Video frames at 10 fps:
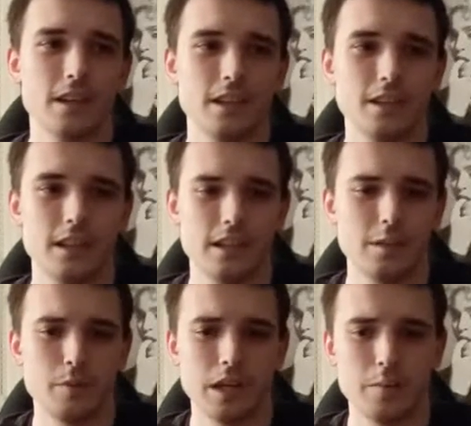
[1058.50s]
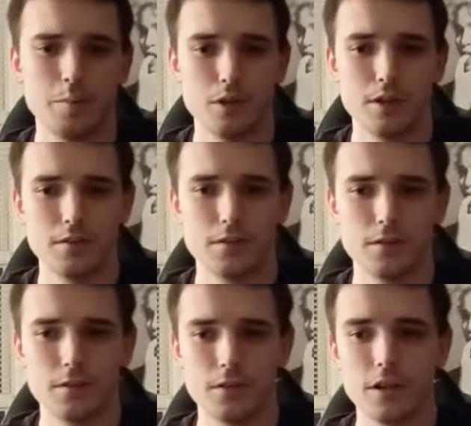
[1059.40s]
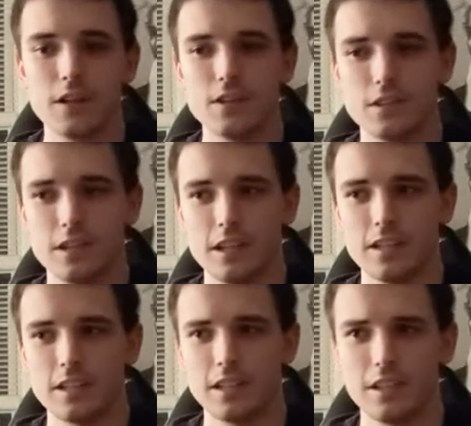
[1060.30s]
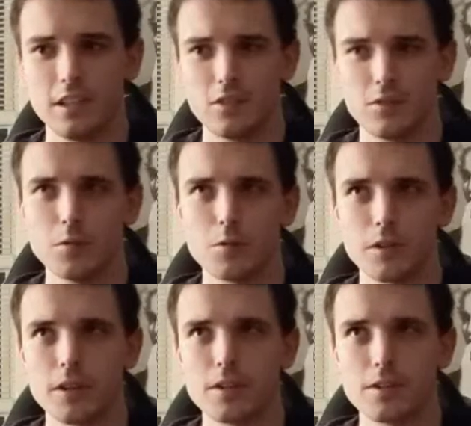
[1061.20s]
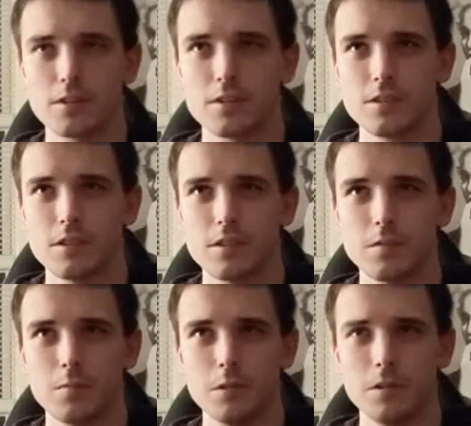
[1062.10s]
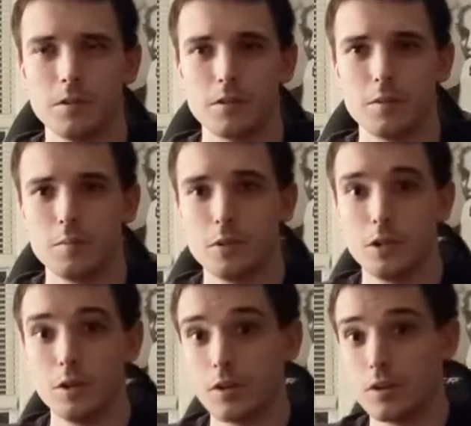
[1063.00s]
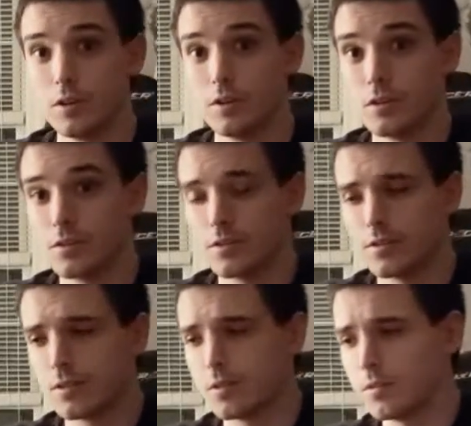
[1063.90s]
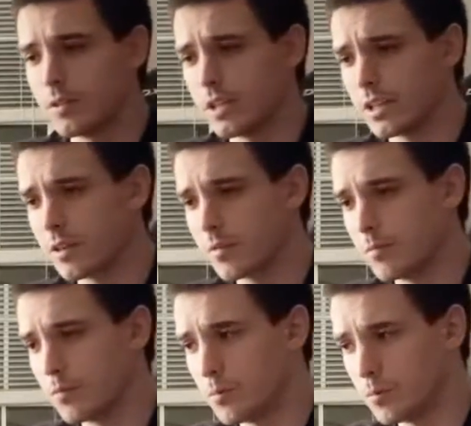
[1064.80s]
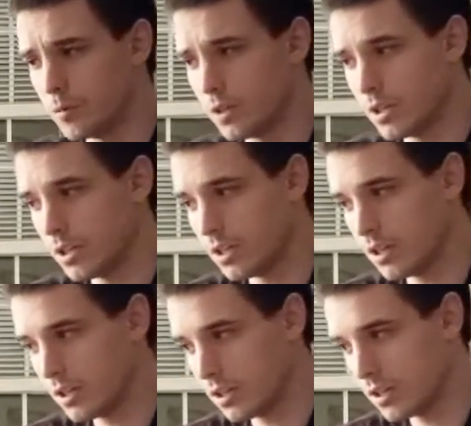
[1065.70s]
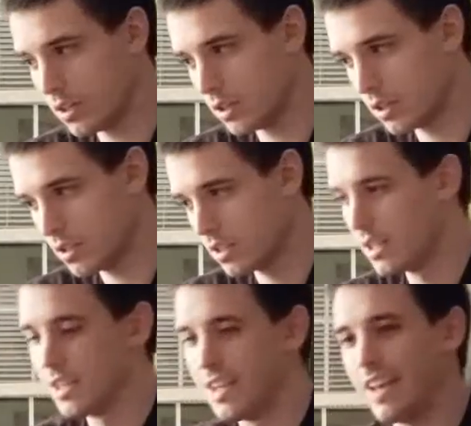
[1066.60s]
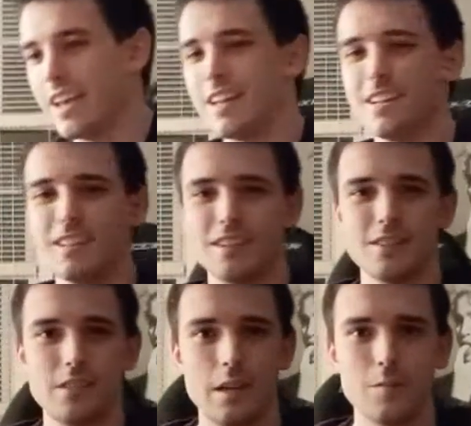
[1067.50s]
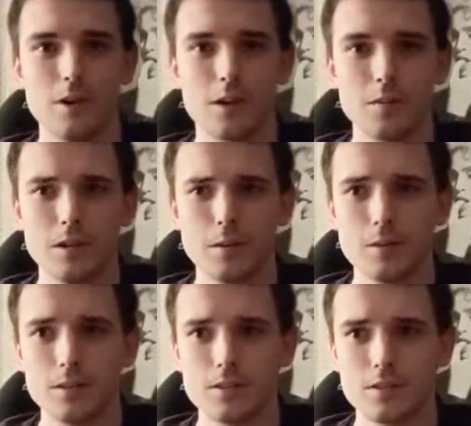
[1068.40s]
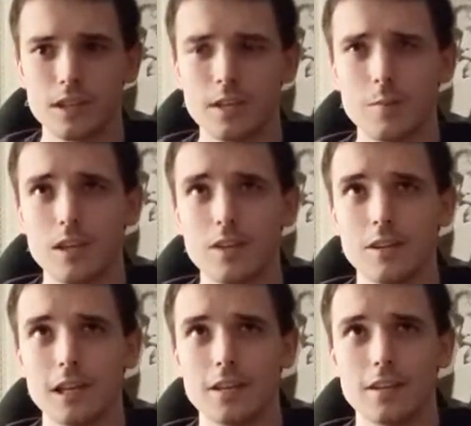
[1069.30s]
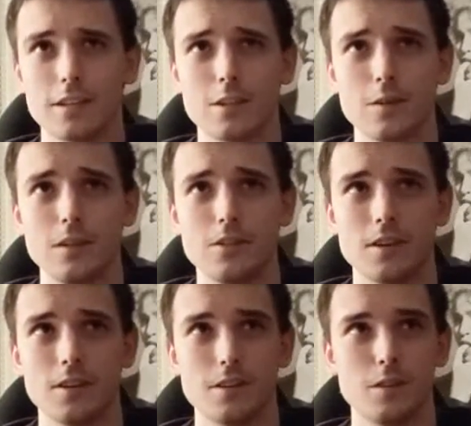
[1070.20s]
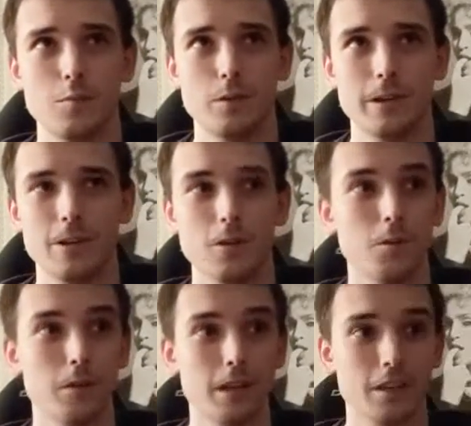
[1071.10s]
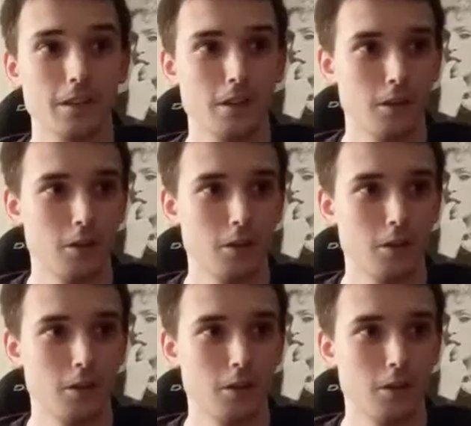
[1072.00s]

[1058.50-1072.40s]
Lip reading: And he has a pet bird for a friend and can control things with computers. So like what? And Sam Rockwell was trying to be like Tony Stark 2.0, like